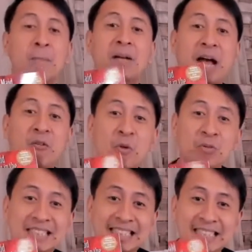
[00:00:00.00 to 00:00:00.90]
But I
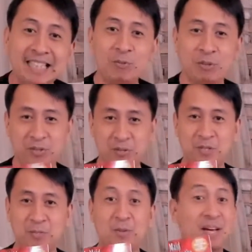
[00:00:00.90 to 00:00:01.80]
wrote a sequel to
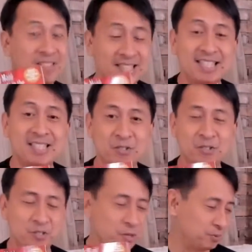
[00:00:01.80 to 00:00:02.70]
this book, and this is the
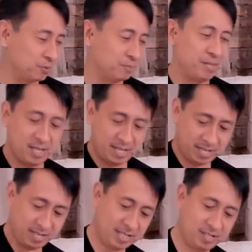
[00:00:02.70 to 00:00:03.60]
good news.
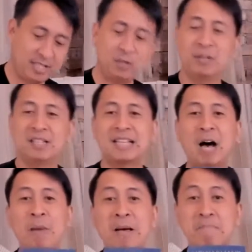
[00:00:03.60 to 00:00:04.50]
The sequel is
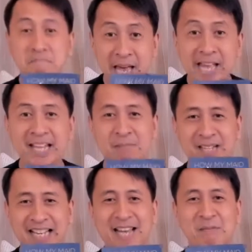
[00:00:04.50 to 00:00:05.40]
How My Maid
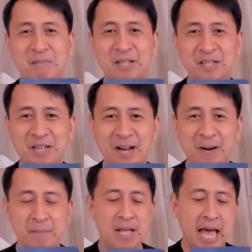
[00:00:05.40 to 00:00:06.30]
Became a
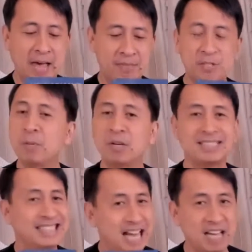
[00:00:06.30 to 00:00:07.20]
Millionaire, and this book
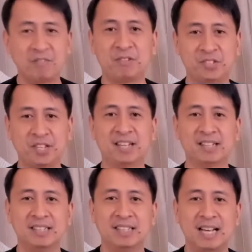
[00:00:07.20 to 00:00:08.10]
is not for
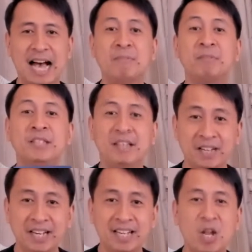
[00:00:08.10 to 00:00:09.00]
sale. I'm
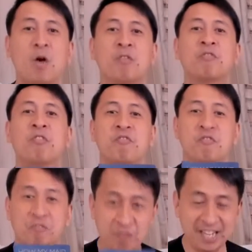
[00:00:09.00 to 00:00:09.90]
giving it for
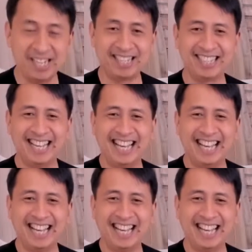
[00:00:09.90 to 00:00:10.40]
free.